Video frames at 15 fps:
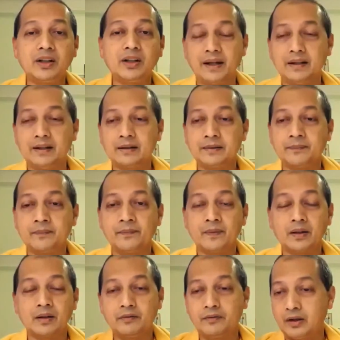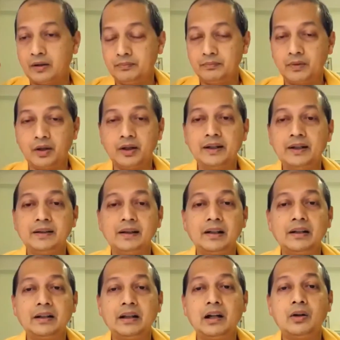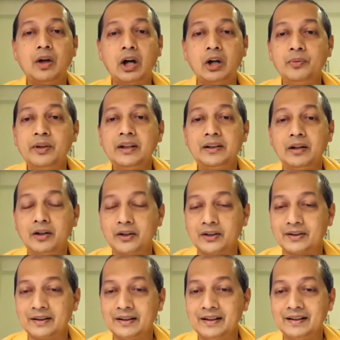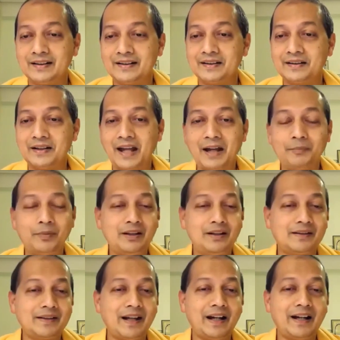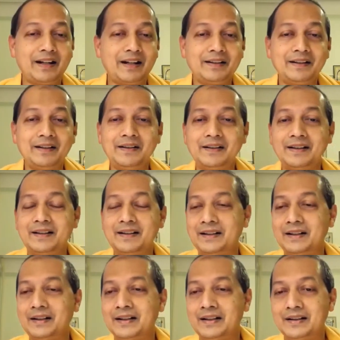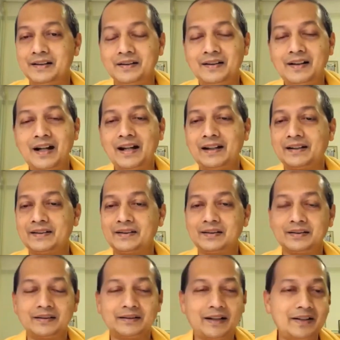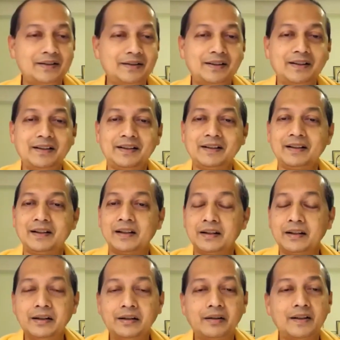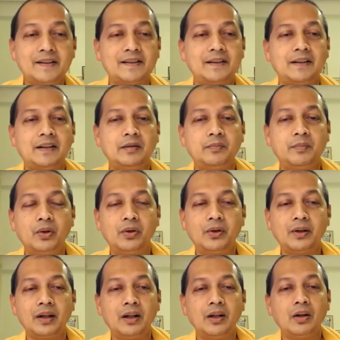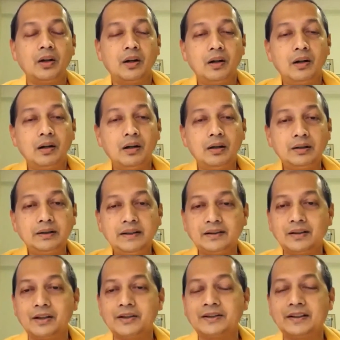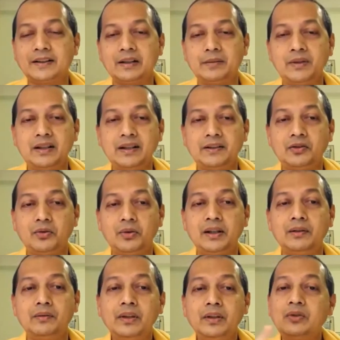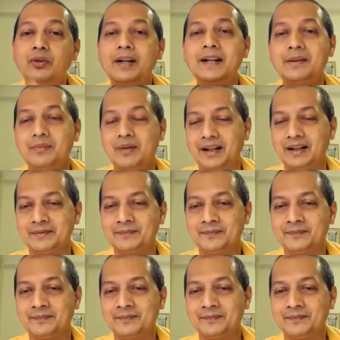mind. From morning till now, how many thoughts? Happy, sad, irritated, relaxed, agitated, interested, bored. All these thoughts are coming and going. Which one am I?